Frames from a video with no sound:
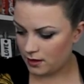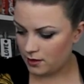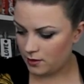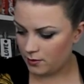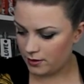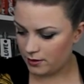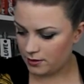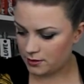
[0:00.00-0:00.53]
And
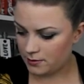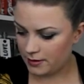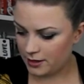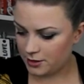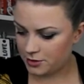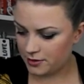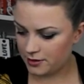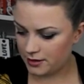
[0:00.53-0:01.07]
you want to
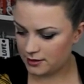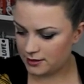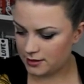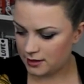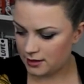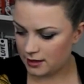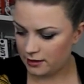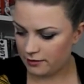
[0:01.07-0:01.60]
make sure
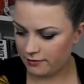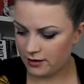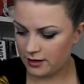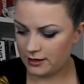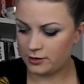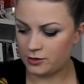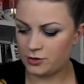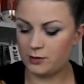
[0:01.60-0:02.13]
it's
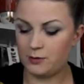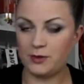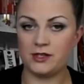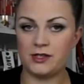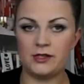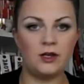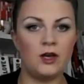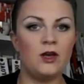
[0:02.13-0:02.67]
evenly
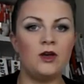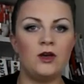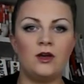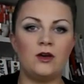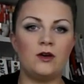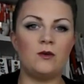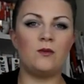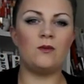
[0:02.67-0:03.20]
distributed.
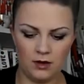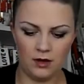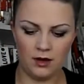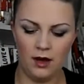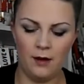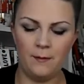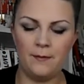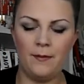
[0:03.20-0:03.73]

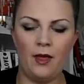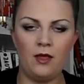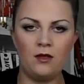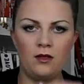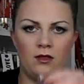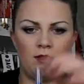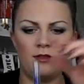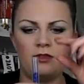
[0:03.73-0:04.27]

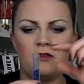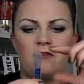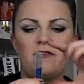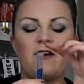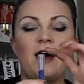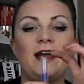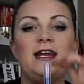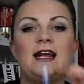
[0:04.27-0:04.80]
The
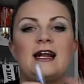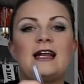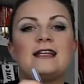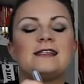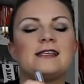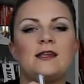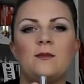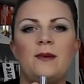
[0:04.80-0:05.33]
finer
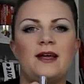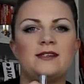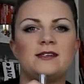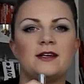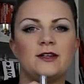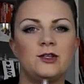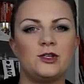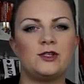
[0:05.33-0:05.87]
glitter the
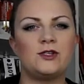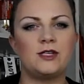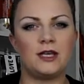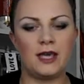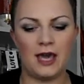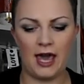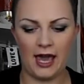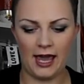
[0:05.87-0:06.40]
better, just
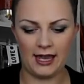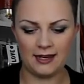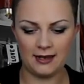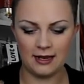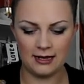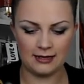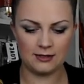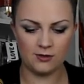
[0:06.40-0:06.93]
to get
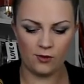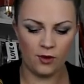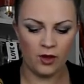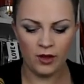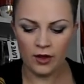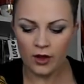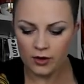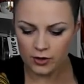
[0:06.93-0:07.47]
in the little
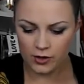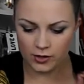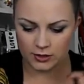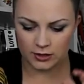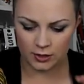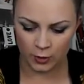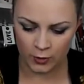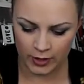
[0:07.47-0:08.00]

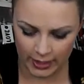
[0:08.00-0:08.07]
nooks and